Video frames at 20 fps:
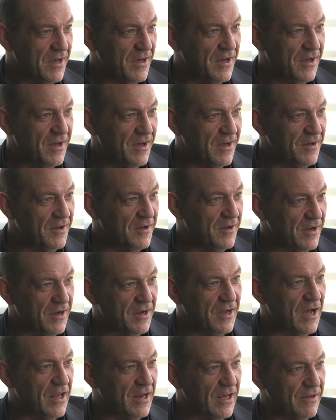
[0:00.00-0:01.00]
a
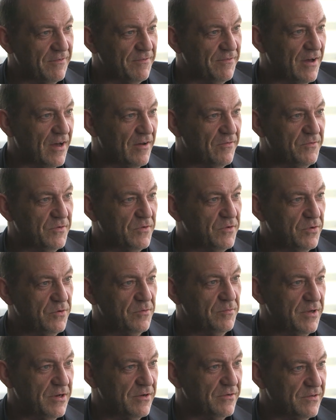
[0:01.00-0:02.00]
guy like Faf
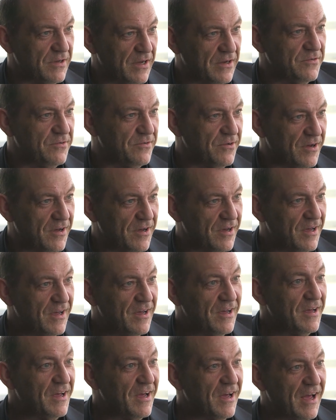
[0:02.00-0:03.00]
2 meters extra,
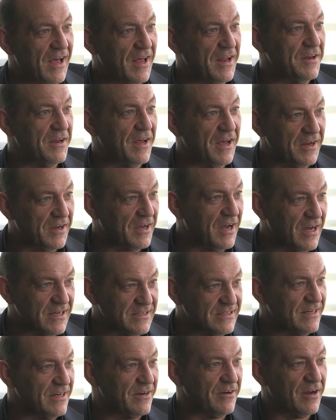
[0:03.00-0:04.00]
and
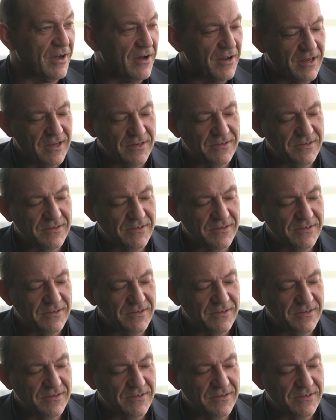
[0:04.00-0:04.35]
guys clearing out.